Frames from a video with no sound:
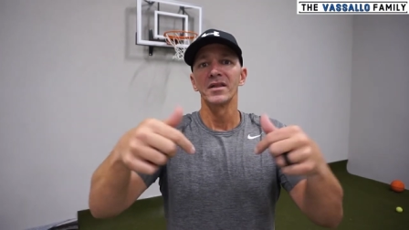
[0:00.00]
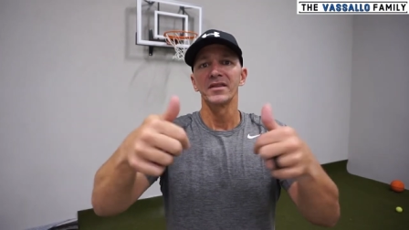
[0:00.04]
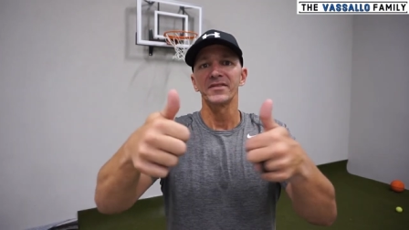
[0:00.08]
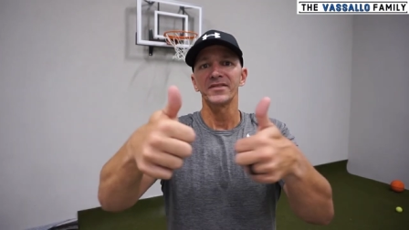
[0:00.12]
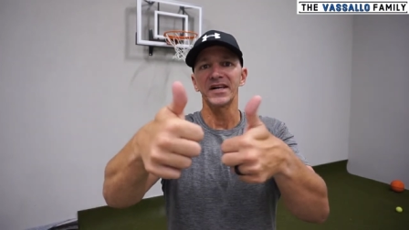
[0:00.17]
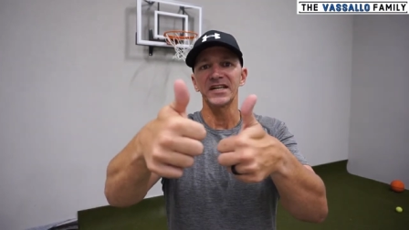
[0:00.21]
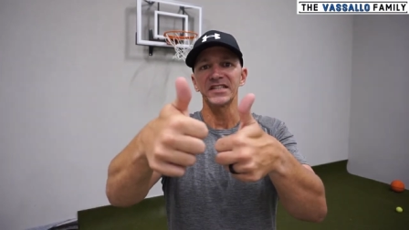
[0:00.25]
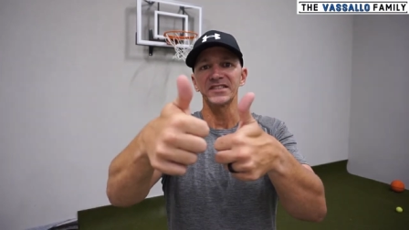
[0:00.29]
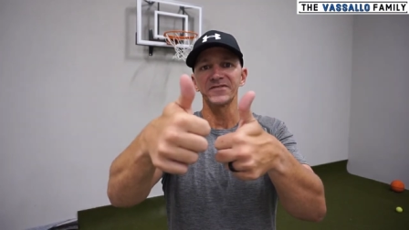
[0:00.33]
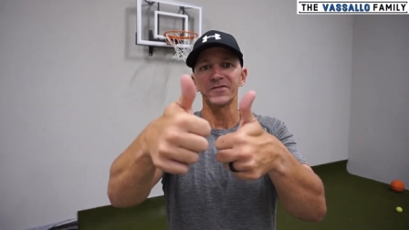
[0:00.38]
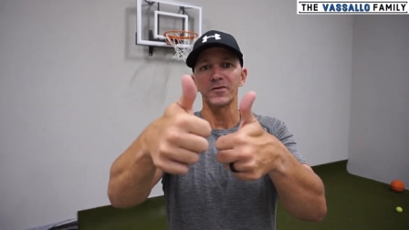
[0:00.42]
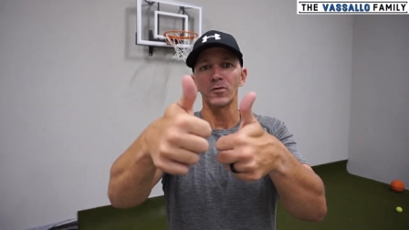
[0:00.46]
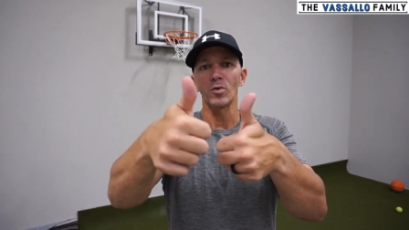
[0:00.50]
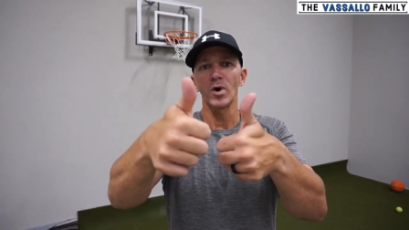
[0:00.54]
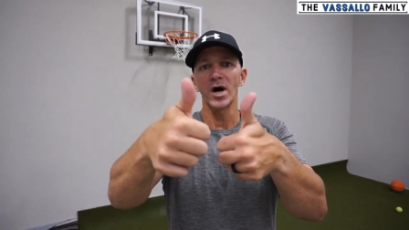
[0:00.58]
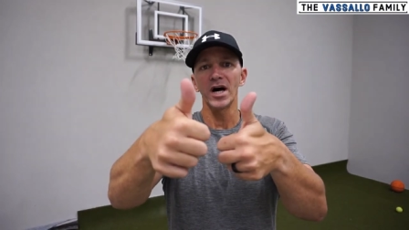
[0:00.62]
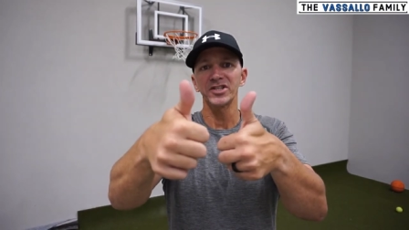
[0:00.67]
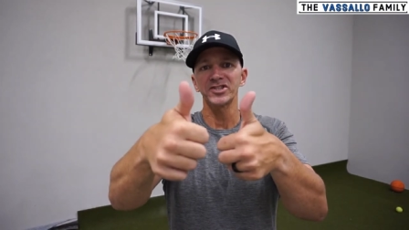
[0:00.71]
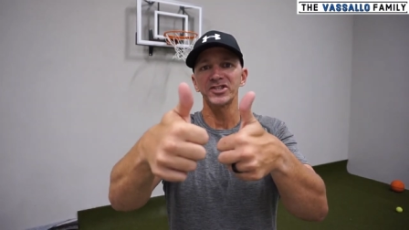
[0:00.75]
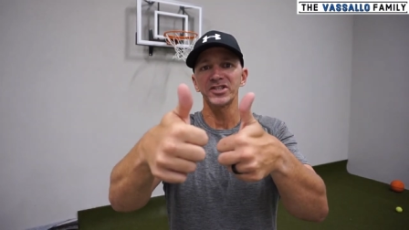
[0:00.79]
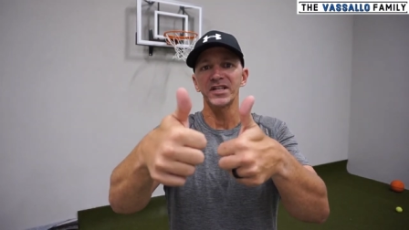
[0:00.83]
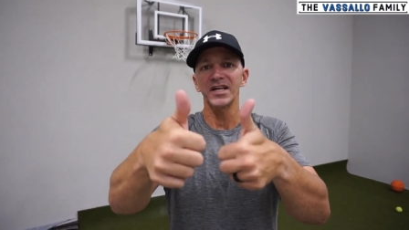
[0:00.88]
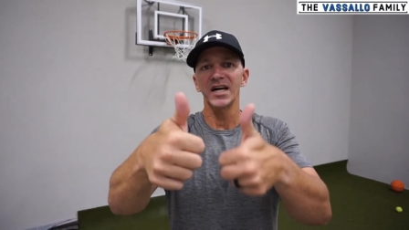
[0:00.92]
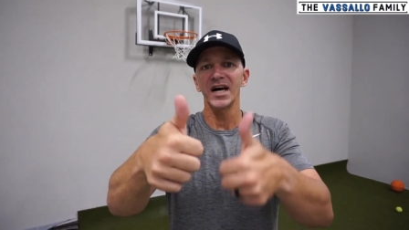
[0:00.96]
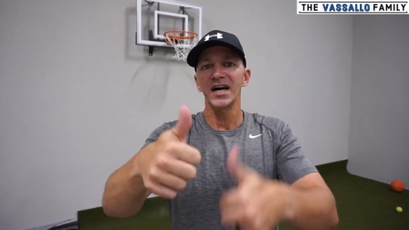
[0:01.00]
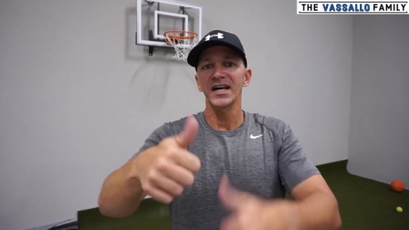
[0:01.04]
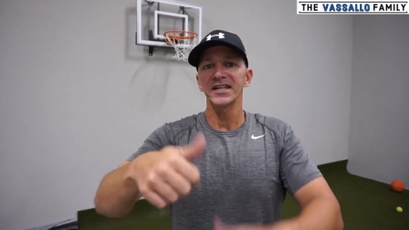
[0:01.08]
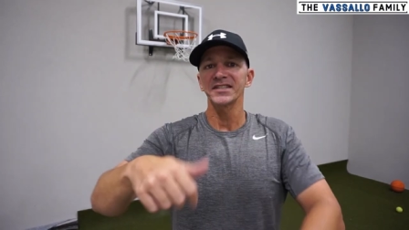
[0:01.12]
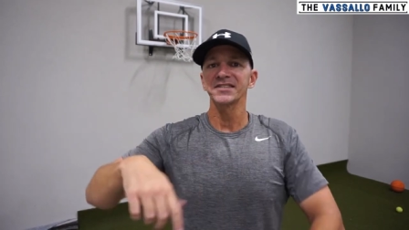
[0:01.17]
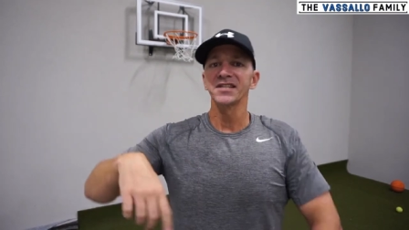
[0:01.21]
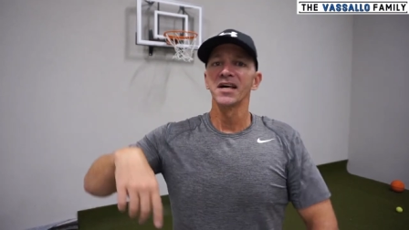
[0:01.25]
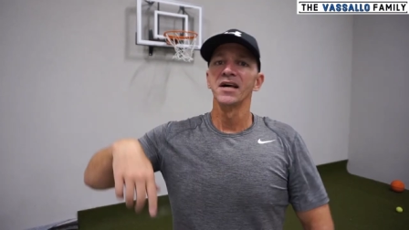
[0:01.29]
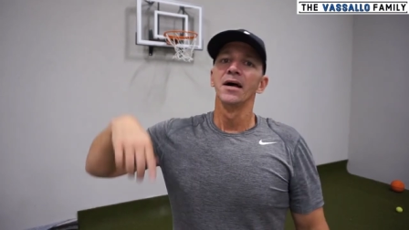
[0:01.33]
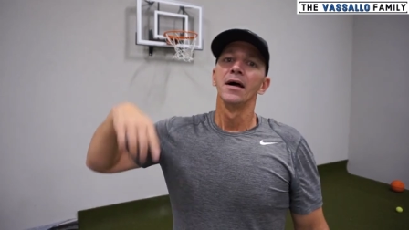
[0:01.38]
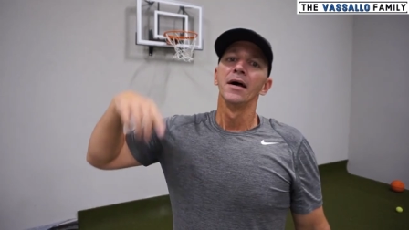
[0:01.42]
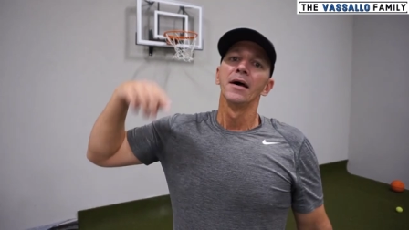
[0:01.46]
Thanks for watching, guys.
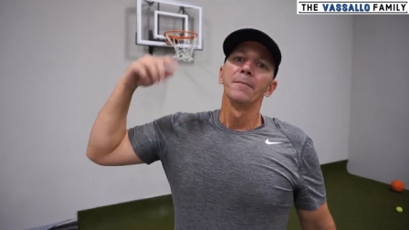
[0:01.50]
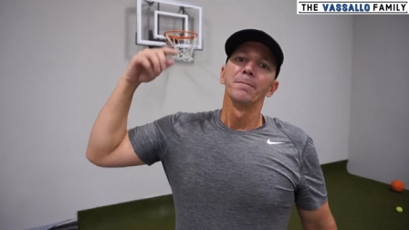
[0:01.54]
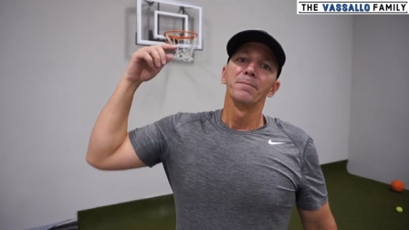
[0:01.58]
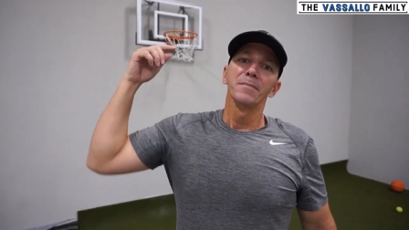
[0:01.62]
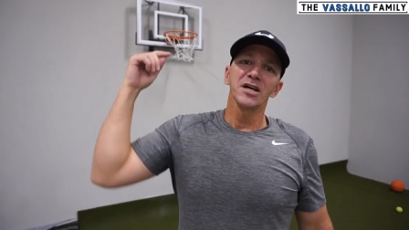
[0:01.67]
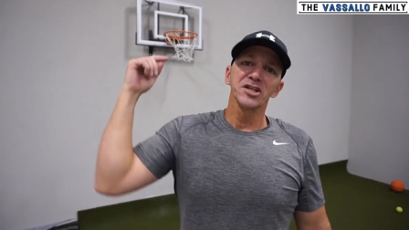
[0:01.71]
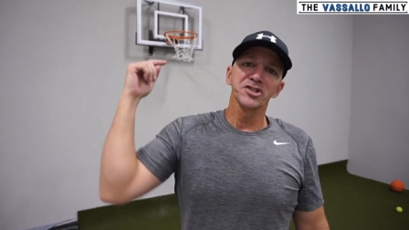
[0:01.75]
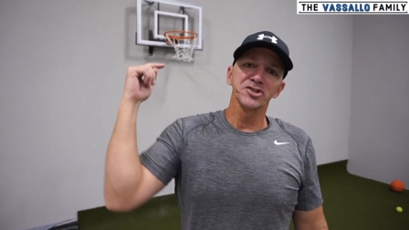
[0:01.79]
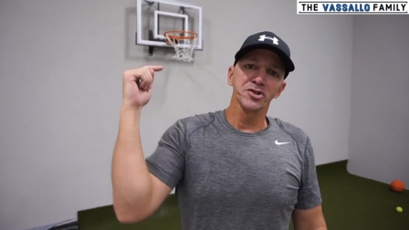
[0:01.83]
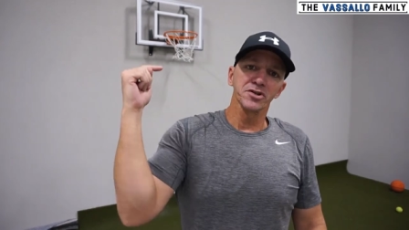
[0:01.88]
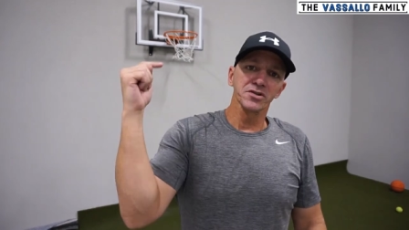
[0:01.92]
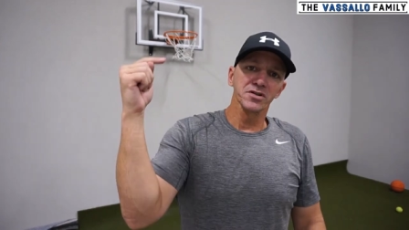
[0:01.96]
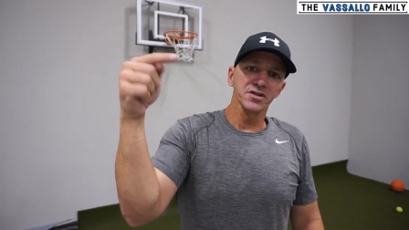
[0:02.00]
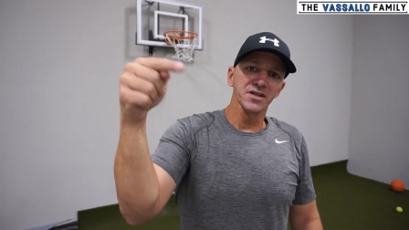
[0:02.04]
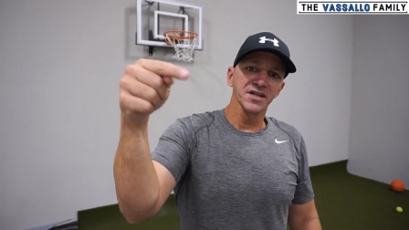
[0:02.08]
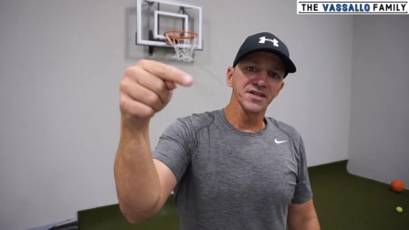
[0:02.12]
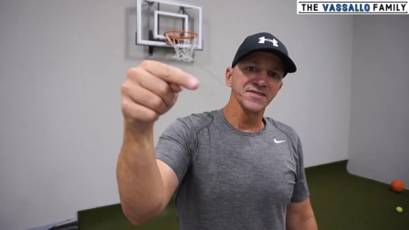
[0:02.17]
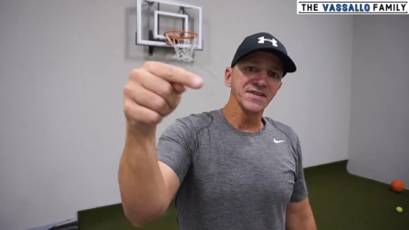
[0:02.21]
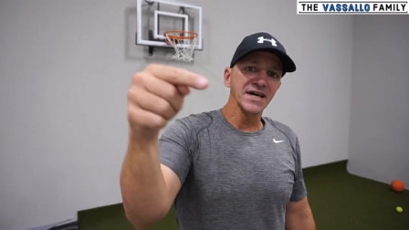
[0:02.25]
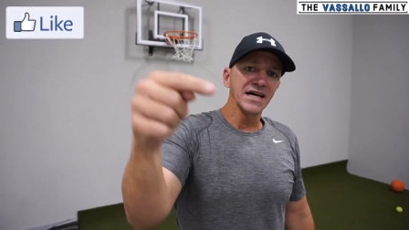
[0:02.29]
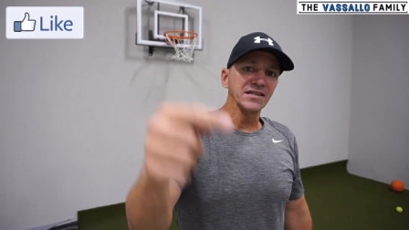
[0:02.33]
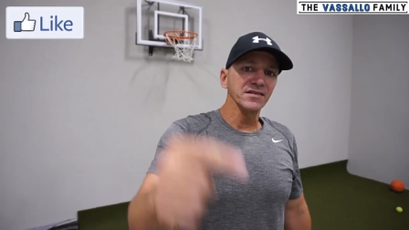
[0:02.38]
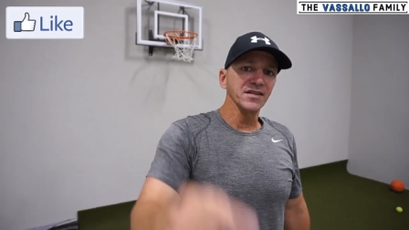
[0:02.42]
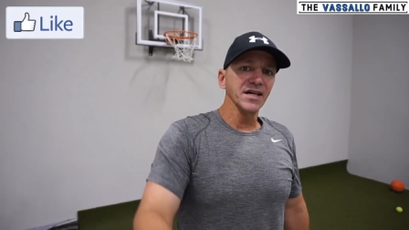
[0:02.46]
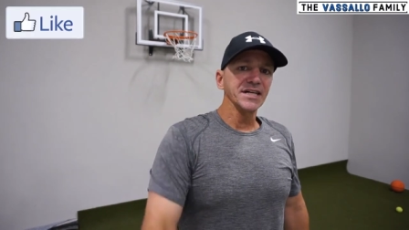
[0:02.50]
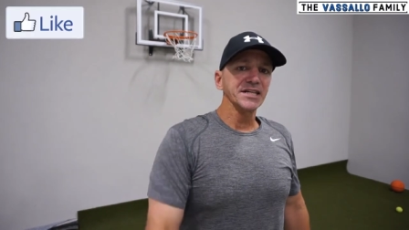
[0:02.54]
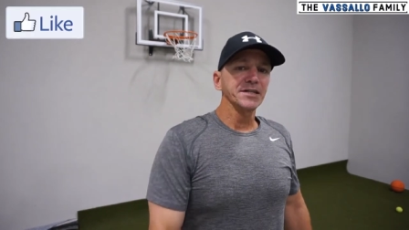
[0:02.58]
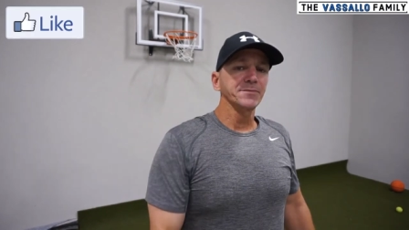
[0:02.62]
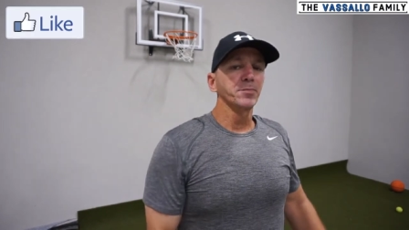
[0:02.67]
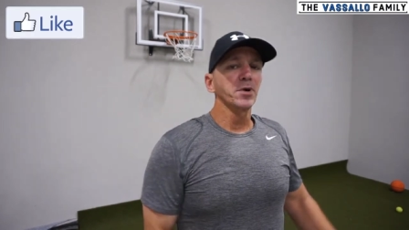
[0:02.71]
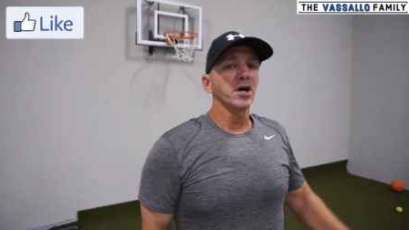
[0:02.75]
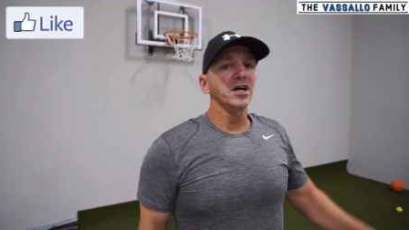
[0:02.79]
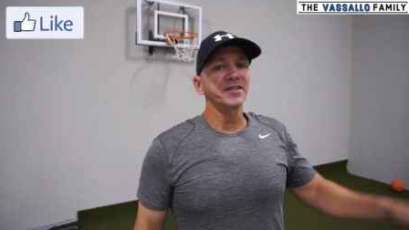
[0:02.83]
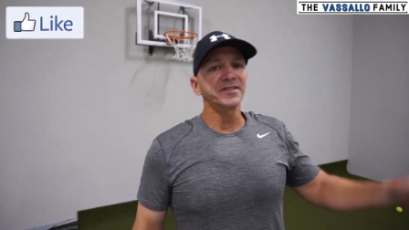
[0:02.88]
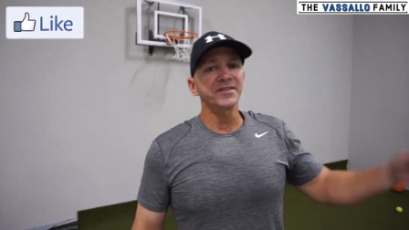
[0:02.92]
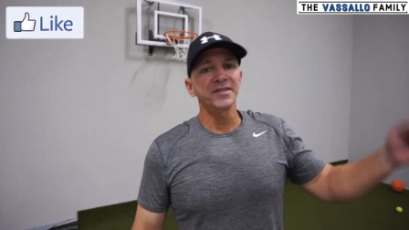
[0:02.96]
Make sure to click that like
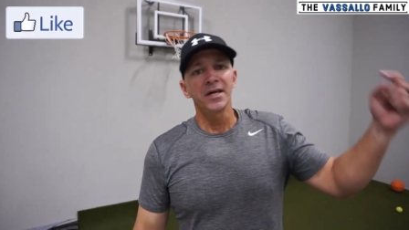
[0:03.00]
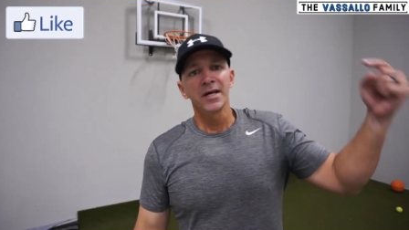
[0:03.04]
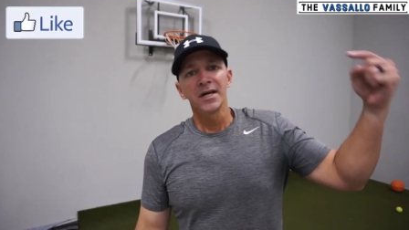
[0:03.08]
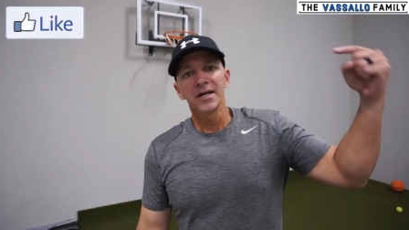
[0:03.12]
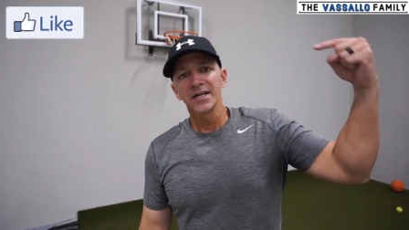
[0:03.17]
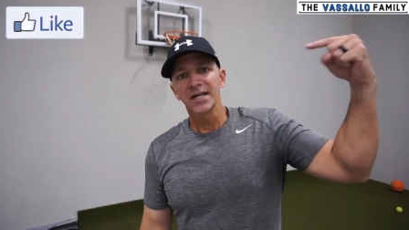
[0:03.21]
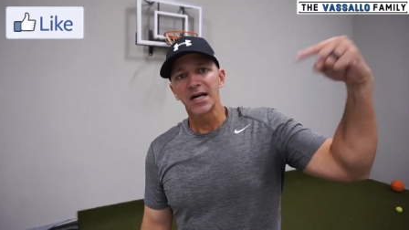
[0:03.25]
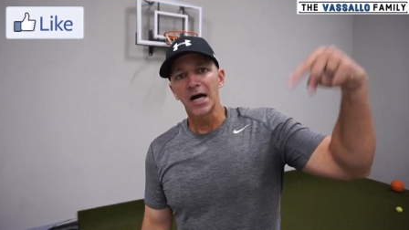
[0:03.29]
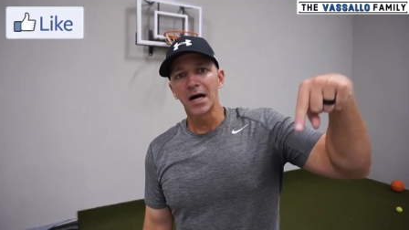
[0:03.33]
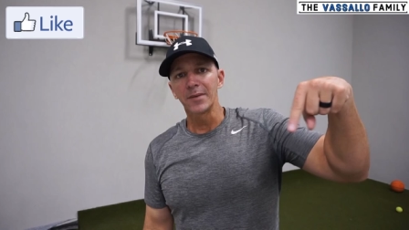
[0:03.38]
button,